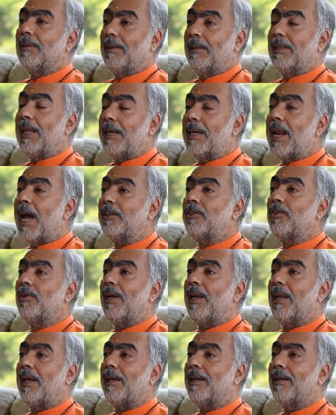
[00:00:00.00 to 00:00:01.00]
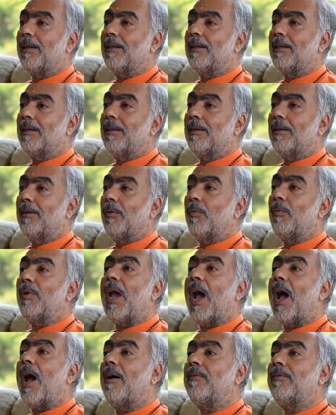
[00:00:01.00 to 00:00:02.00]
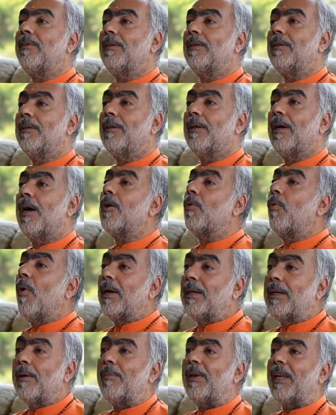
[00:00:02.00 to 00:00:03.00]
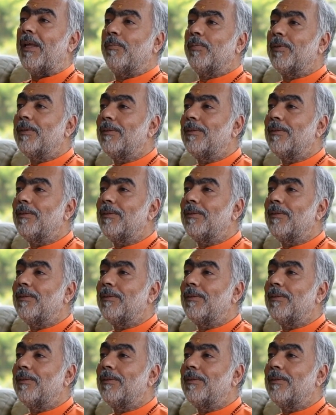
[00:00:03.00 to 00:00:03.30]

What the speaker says: then naturally we have a quantum leap.